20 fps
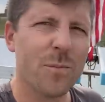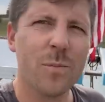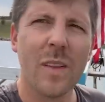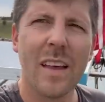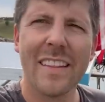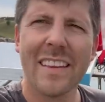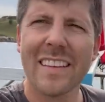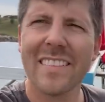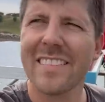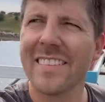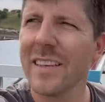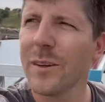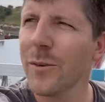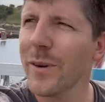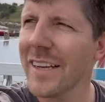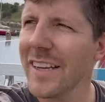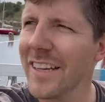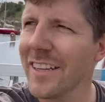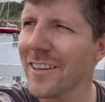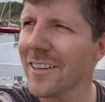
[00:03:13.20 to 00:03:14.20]
think a
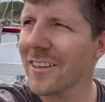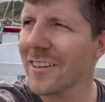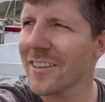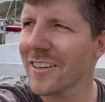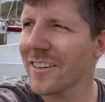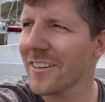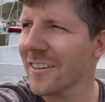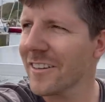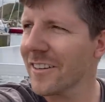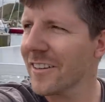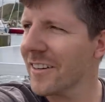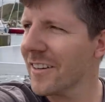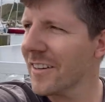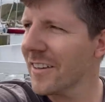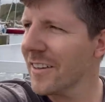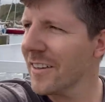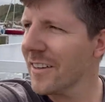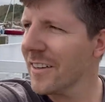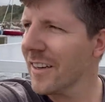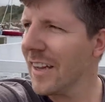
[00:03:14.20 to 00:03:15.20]
seaweed or
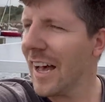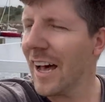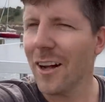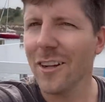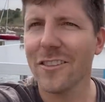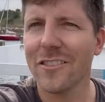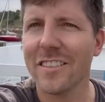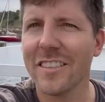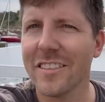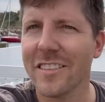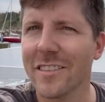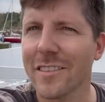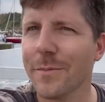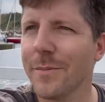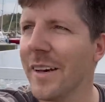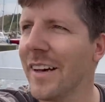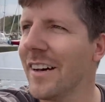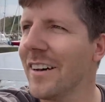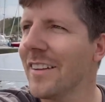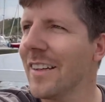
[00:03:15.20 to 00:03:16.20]
algae
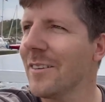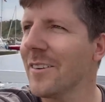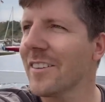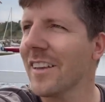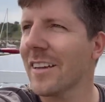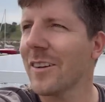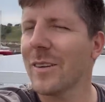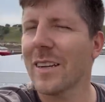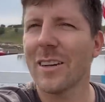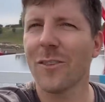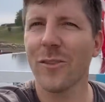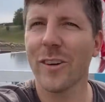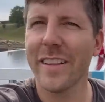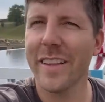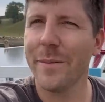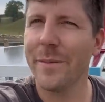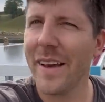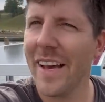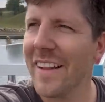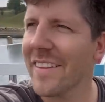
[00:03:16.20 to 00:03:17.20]
smell that was like, we get
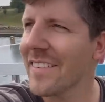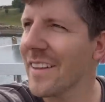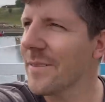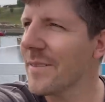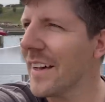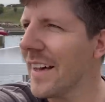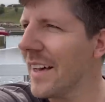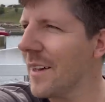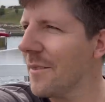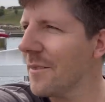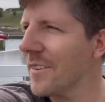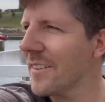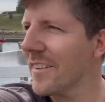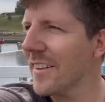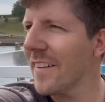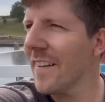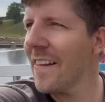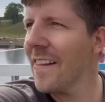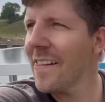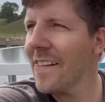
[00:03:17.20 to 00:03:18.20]
really bad sometimes.
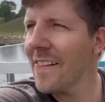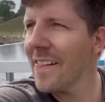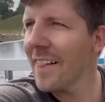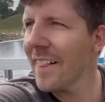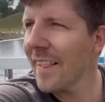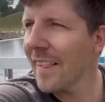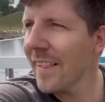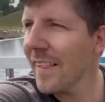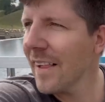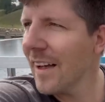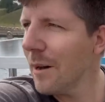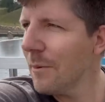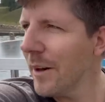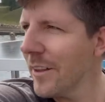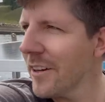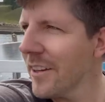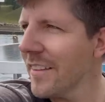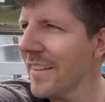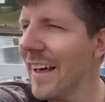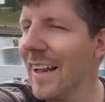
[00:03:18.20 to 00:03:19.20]
But
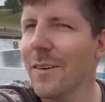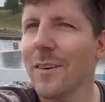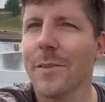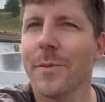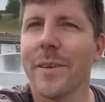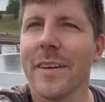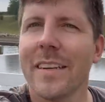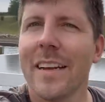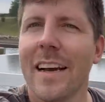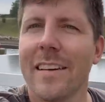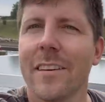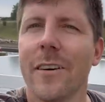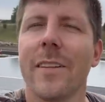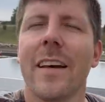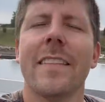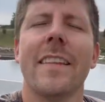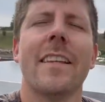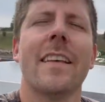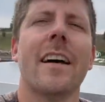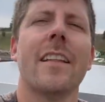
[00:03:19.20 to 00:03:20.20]
other than that, it was pretty nice. The
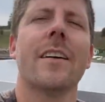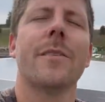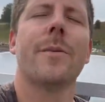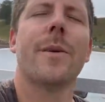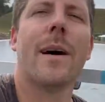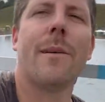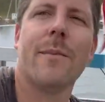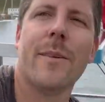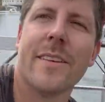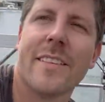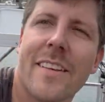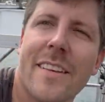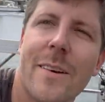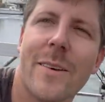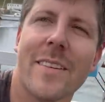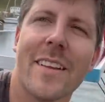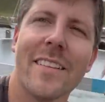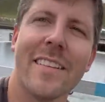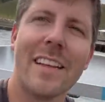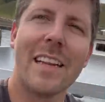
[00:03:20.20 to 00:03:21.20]
other problem was that it
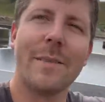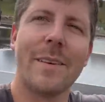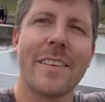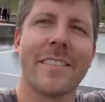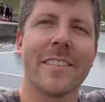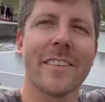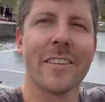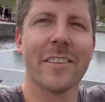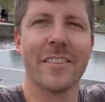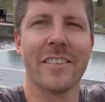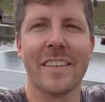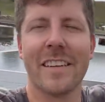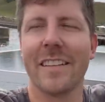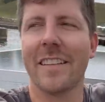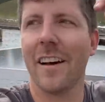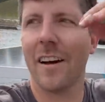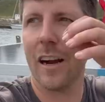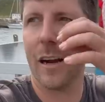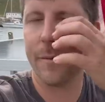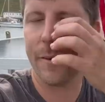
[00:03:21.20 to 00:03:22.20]
was a little bit surgy in
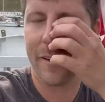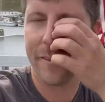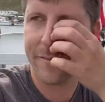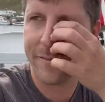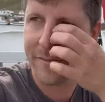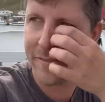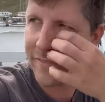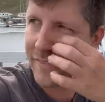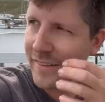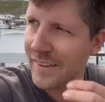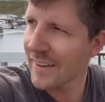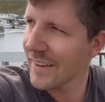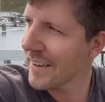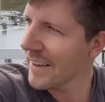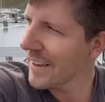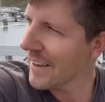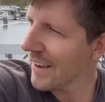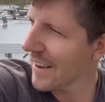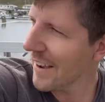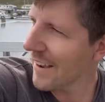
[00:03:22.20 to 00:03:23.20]
the harbor.
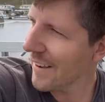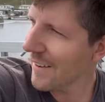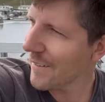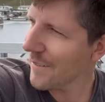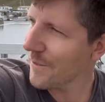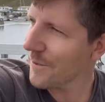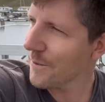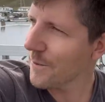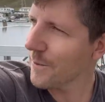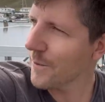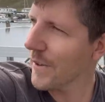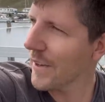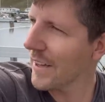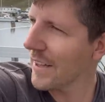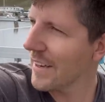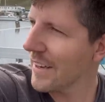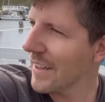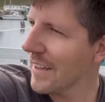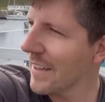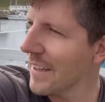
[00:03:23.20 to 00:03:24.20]
But
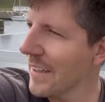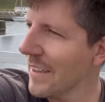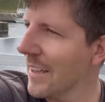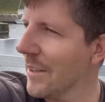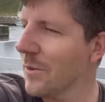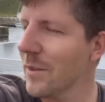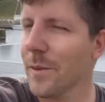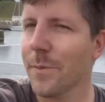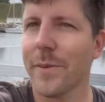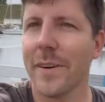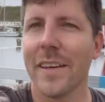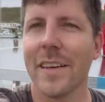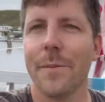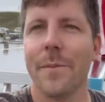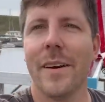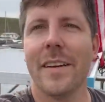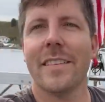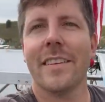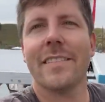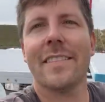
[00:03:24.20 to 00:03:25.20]
this was a pretty good
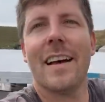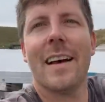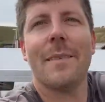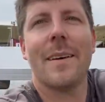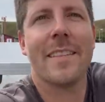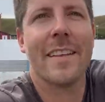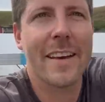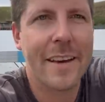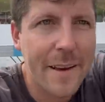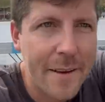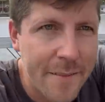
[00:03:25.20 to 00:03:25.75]
place to stop, I think.